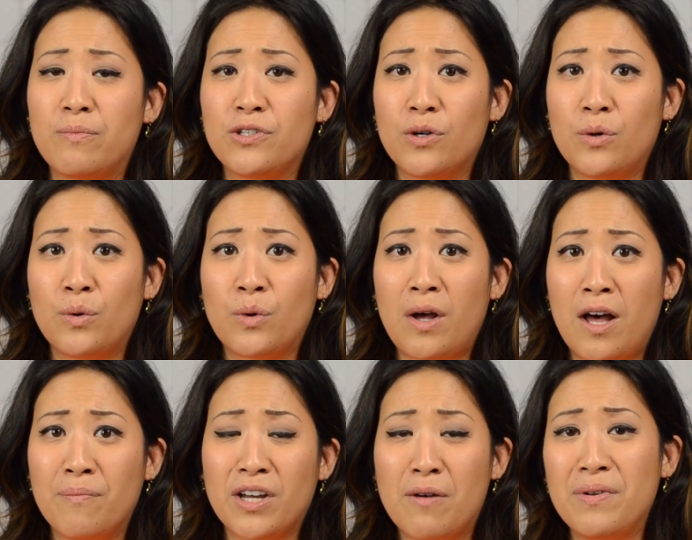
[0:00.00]
So
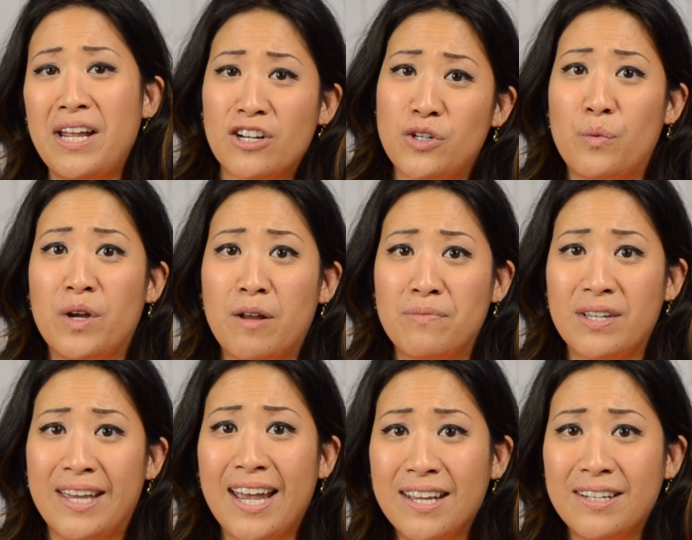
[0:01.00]
the company actually went up to
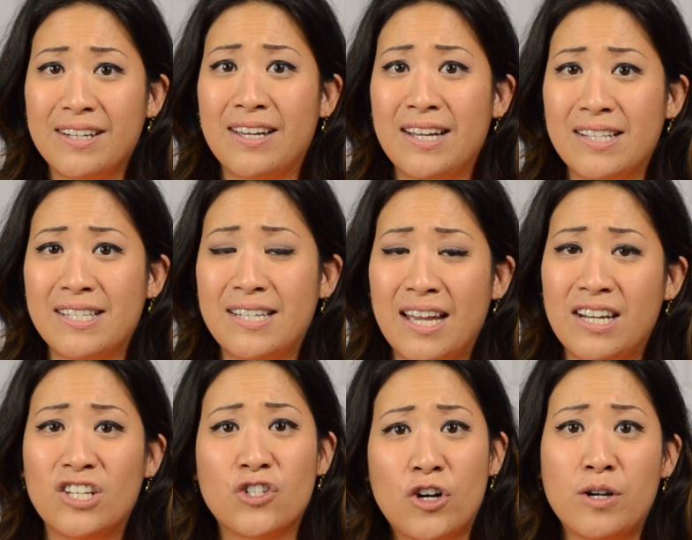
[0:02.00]
Canada instead
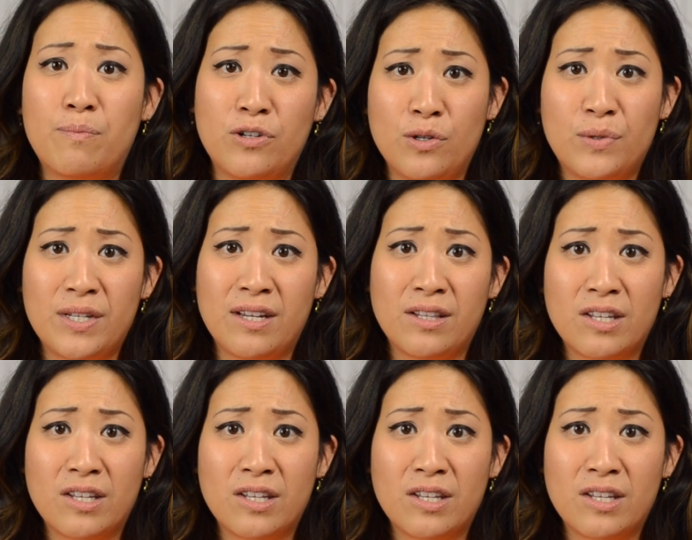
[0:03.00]
and started producing